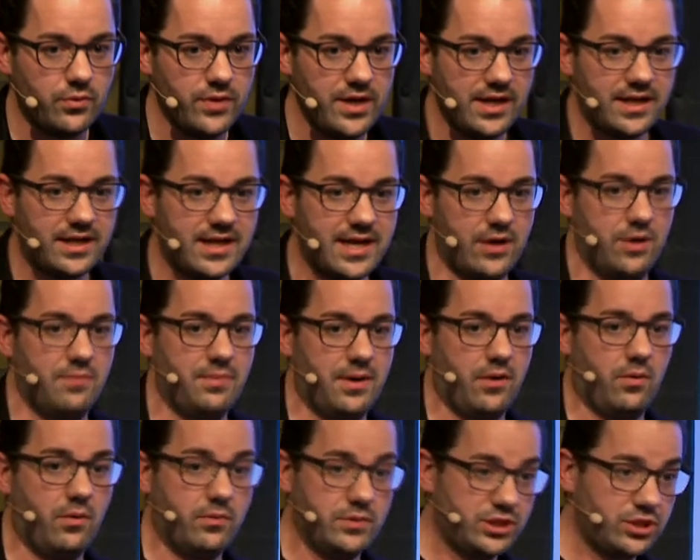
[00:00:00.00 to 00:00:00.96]
really care
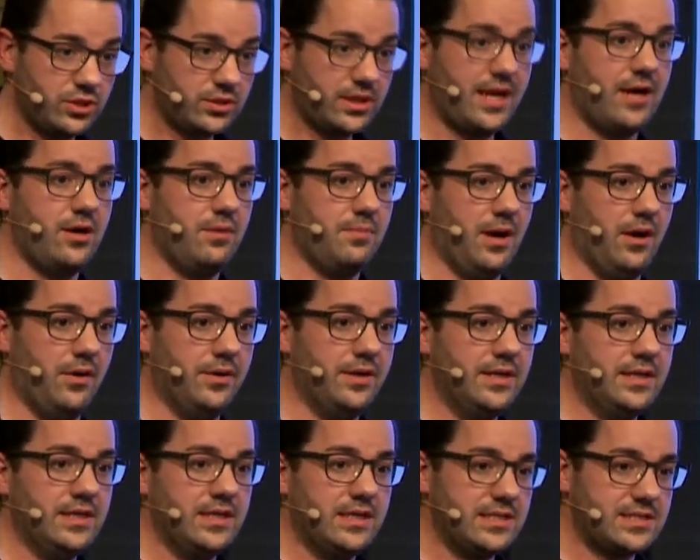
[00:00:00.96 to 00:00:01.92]
about, what we should care about,
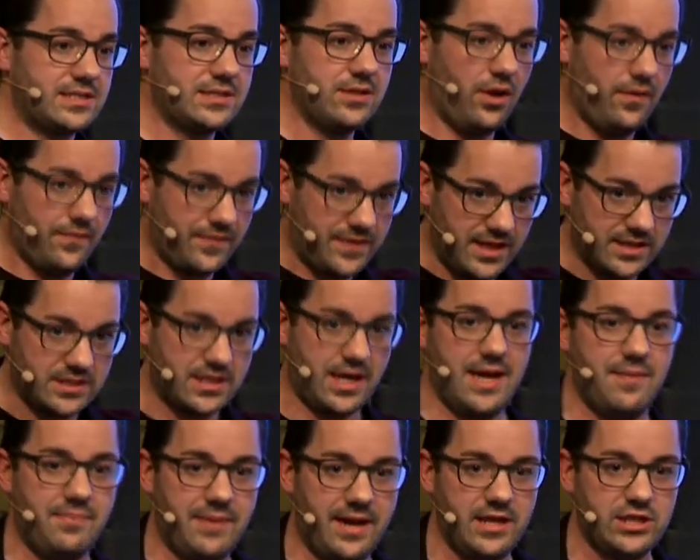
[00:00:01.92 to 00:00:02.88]
is not the
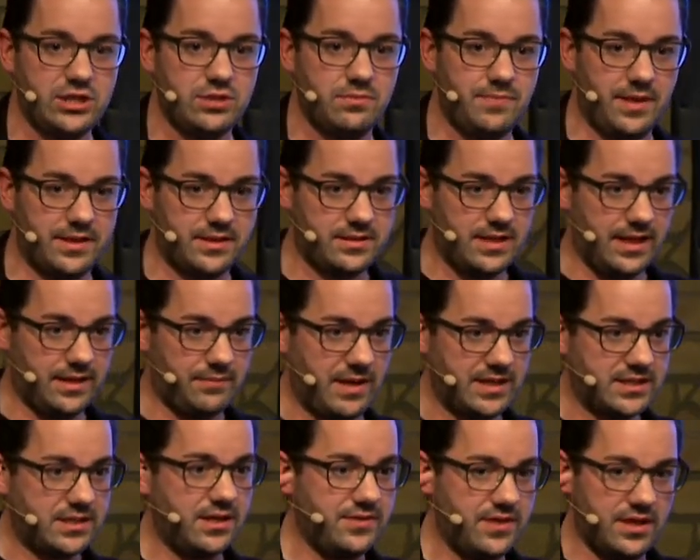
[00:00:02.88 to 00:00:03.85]
entire page, but like
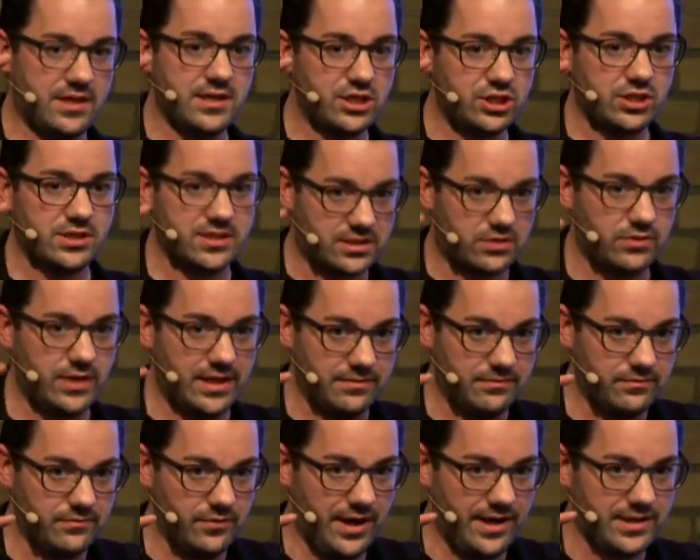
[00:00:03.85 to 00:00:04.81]
basically the initial
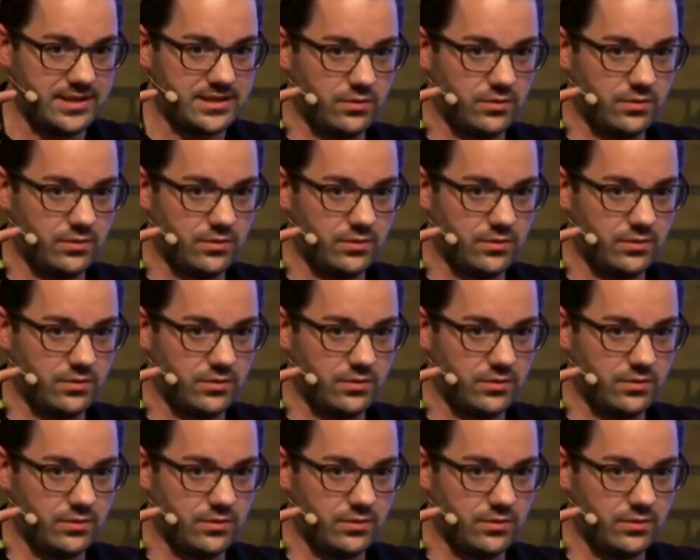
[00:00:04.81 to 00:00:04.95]
screen, right?